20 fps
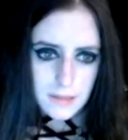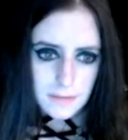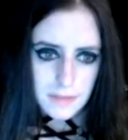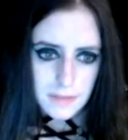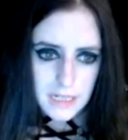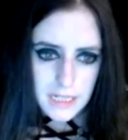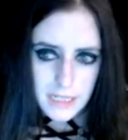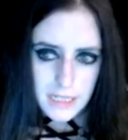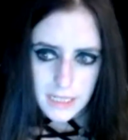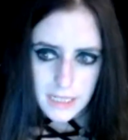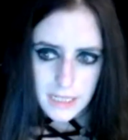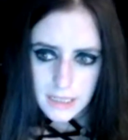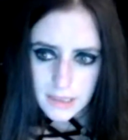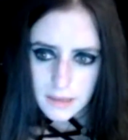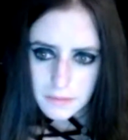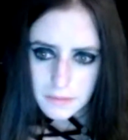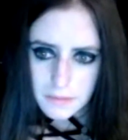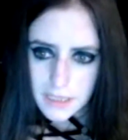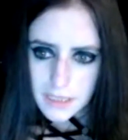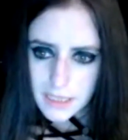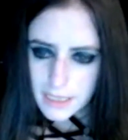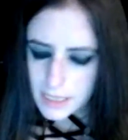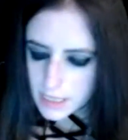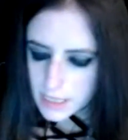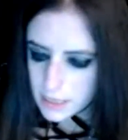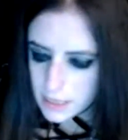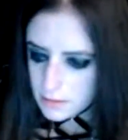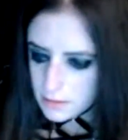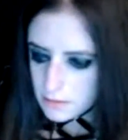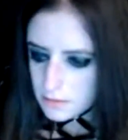Let me
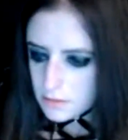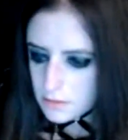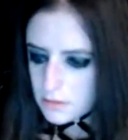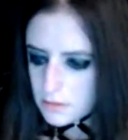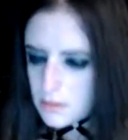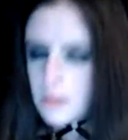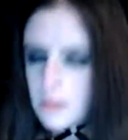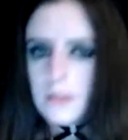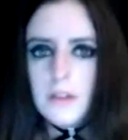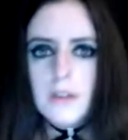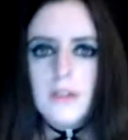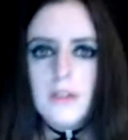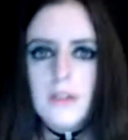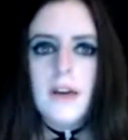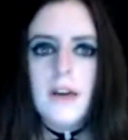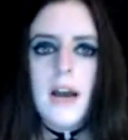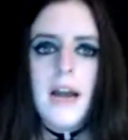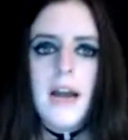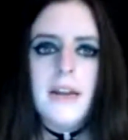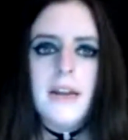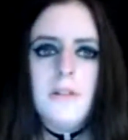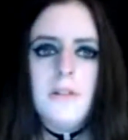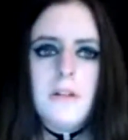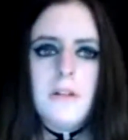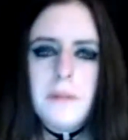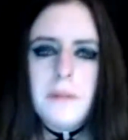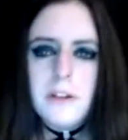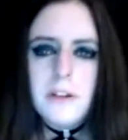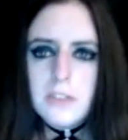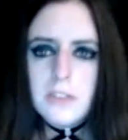see. I know I
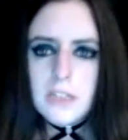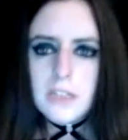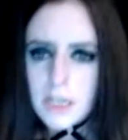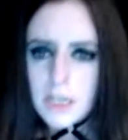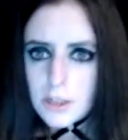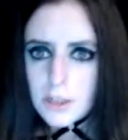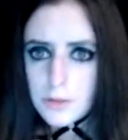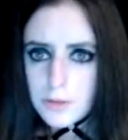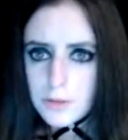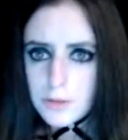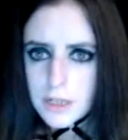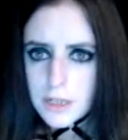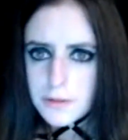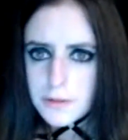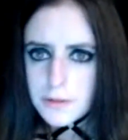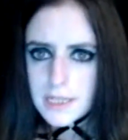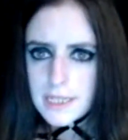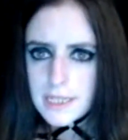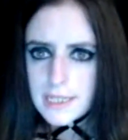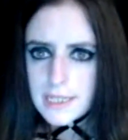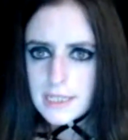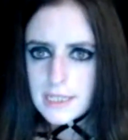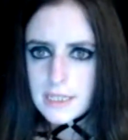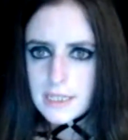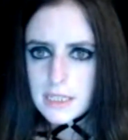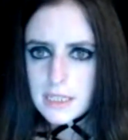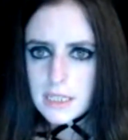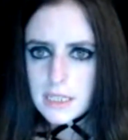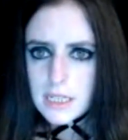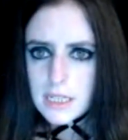posted on Twitter
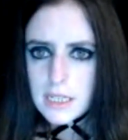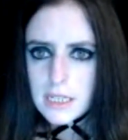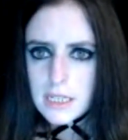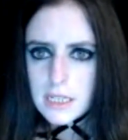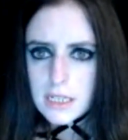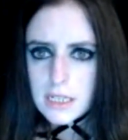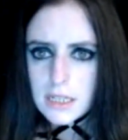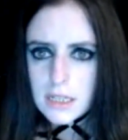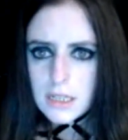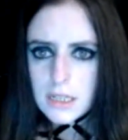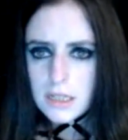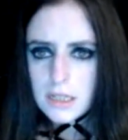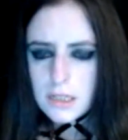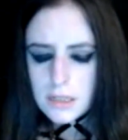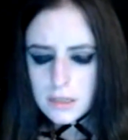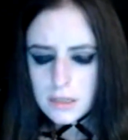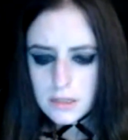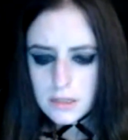recently.